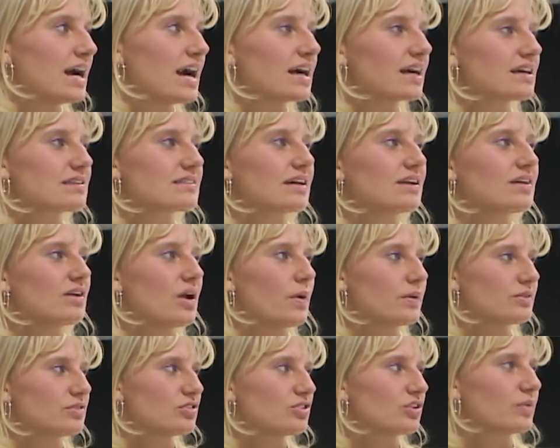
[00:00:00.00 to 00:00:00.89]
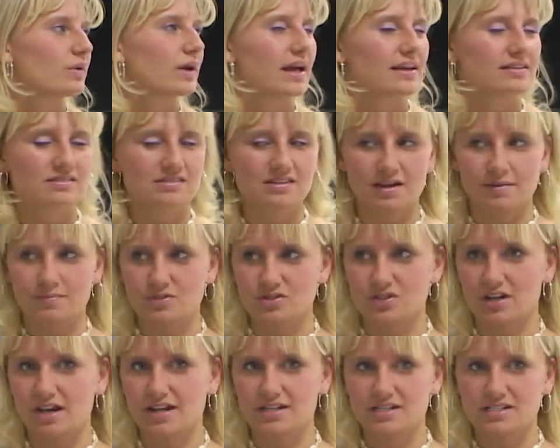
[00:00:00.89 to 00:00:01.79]
Because I don't know what to do when I see him.
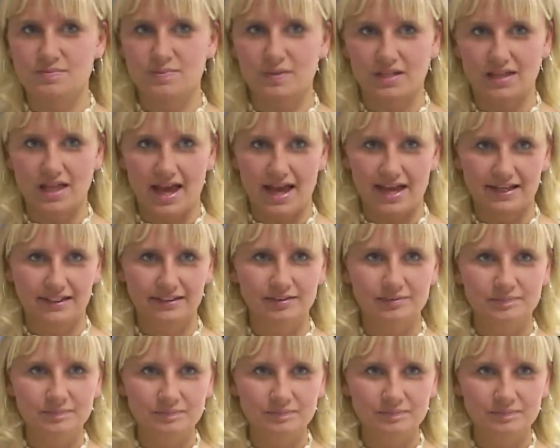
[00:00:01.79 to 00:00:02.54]
Should I just be like,